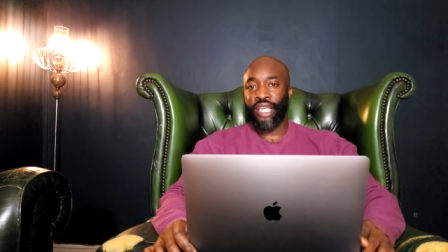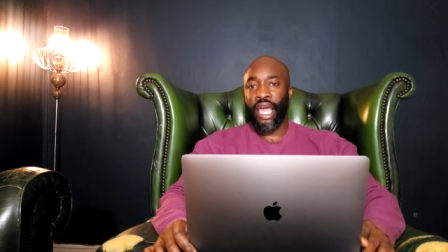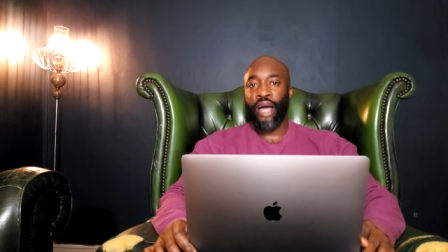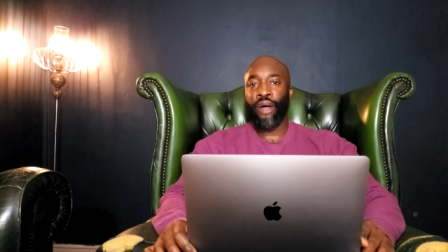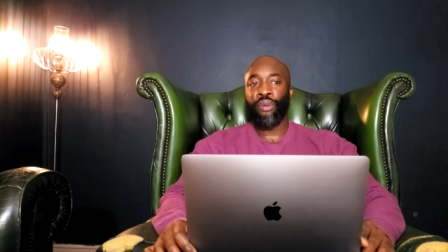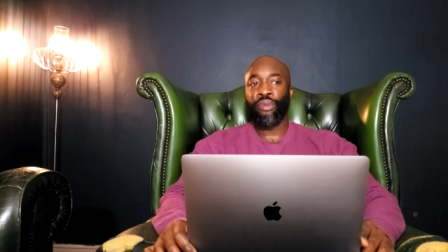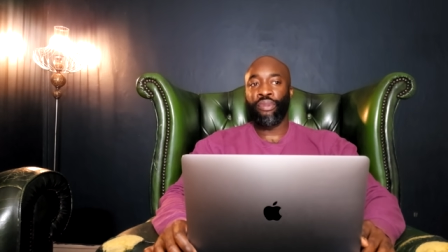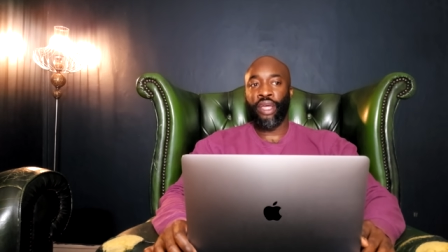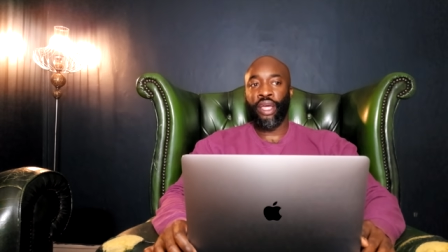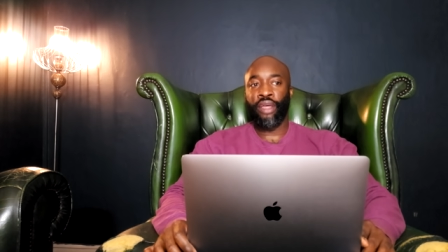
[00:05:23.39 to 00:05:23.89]

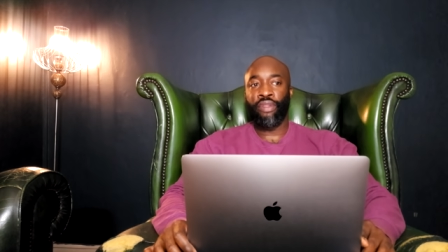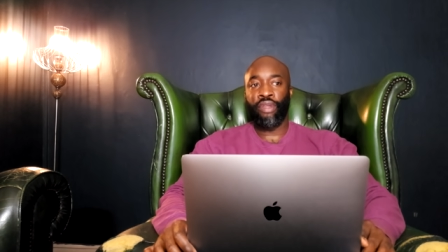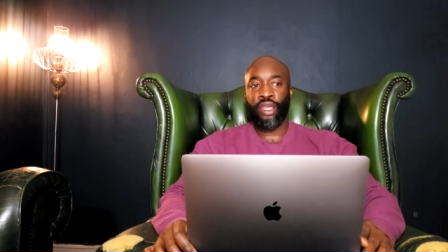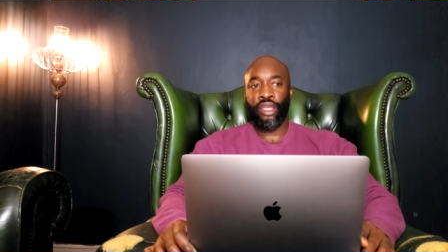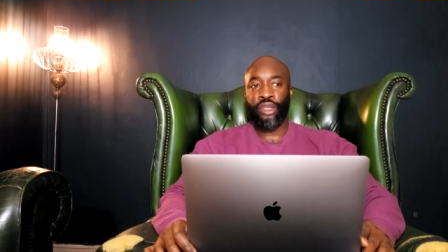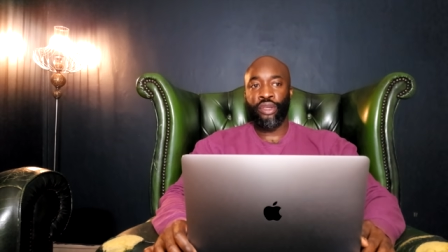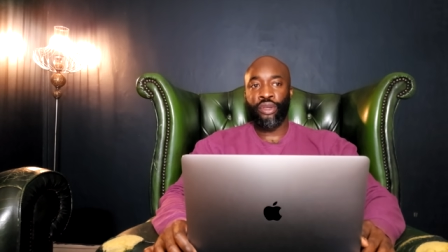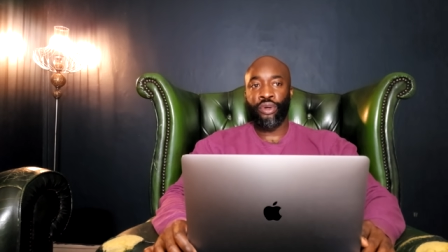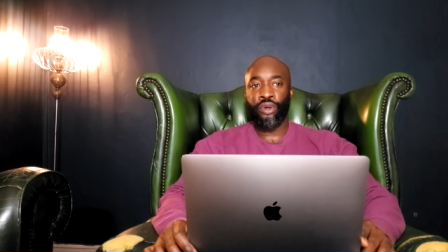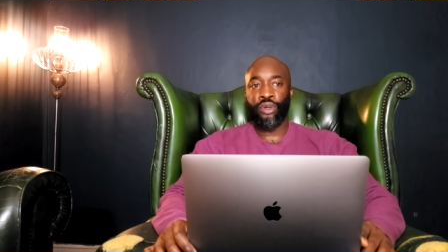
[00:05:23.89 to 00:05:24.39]
out there that
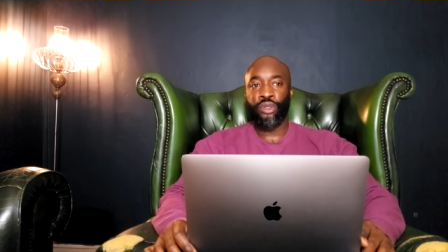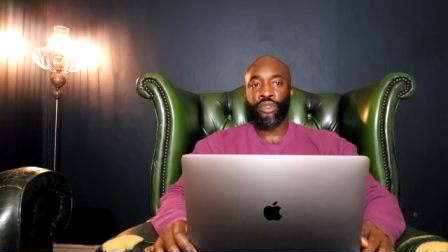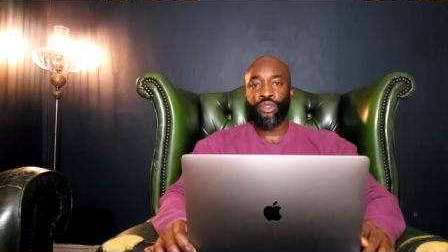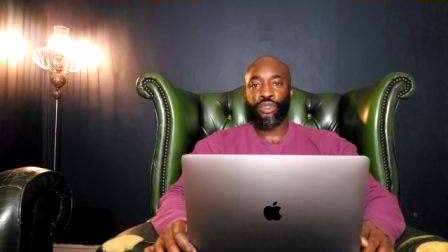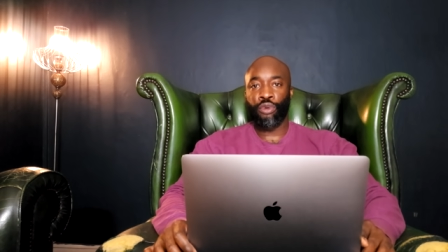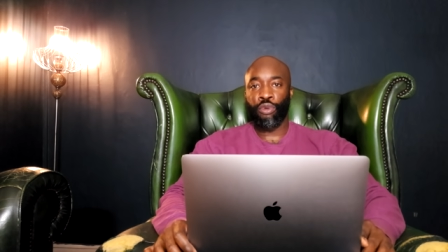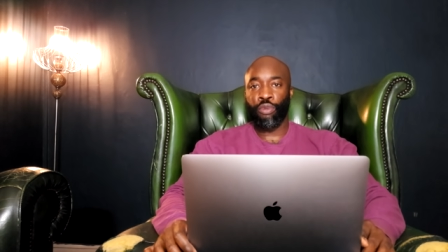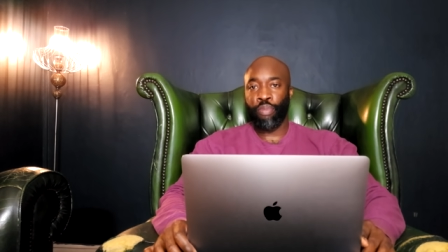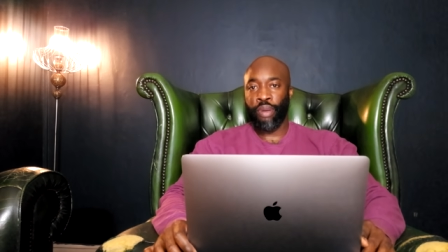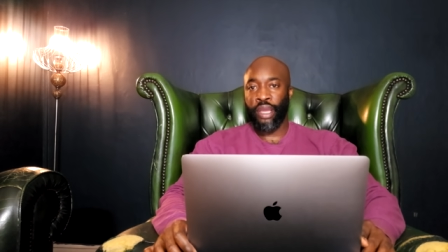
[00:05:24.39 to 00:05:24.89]
he could
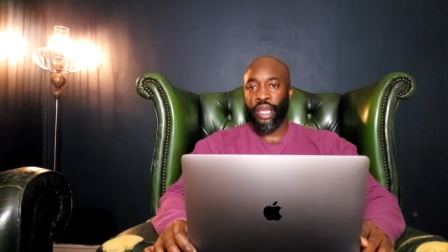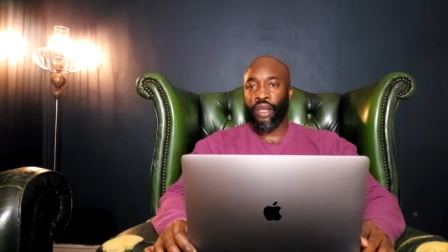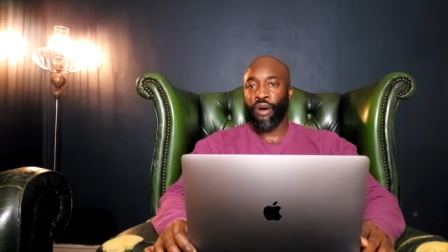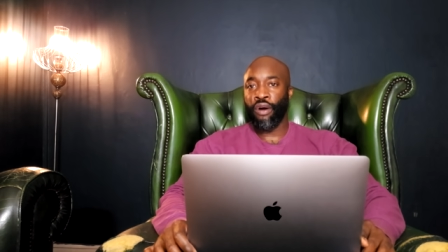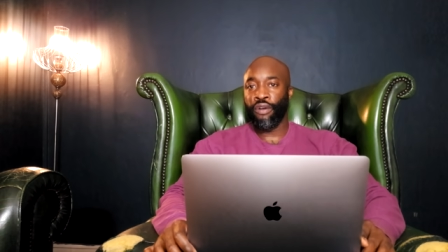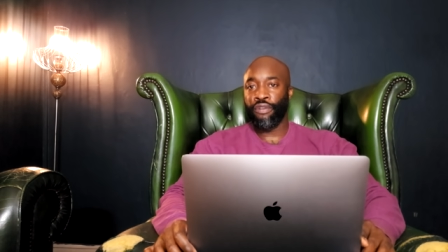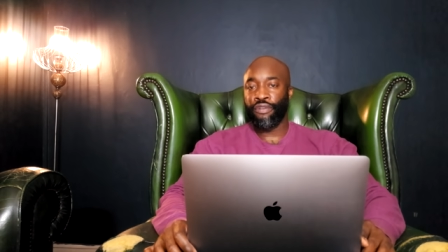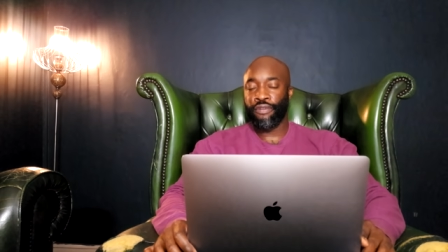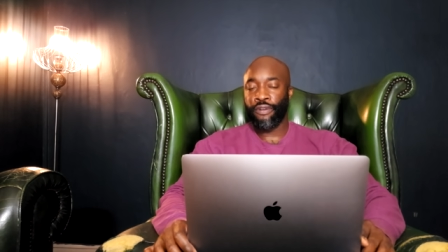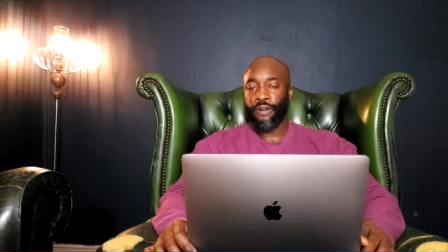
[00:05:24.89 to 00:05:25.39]
sort of pick
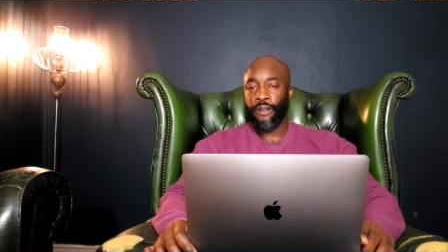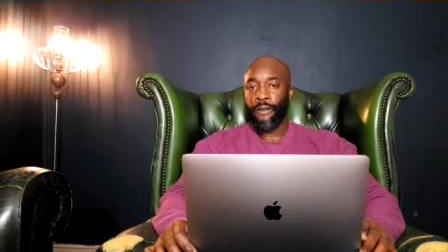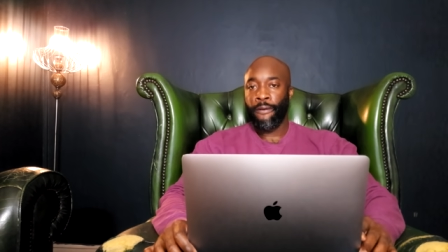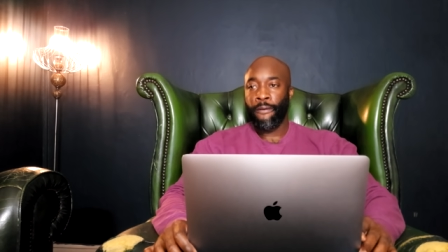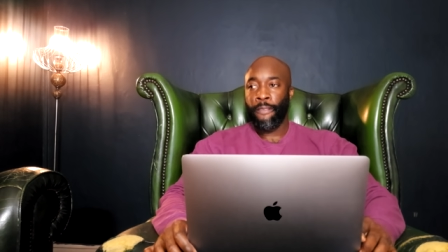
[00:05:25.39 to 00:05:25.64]
off.